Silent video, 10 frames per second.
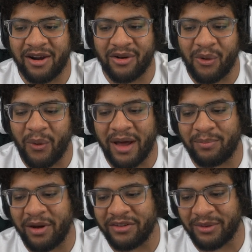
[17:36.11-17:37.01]
I don't know
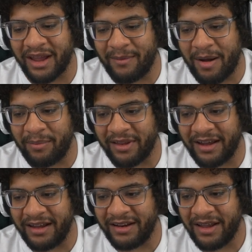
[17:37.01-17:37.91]
what puzzle game I
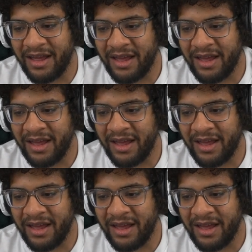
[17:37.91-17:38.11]
played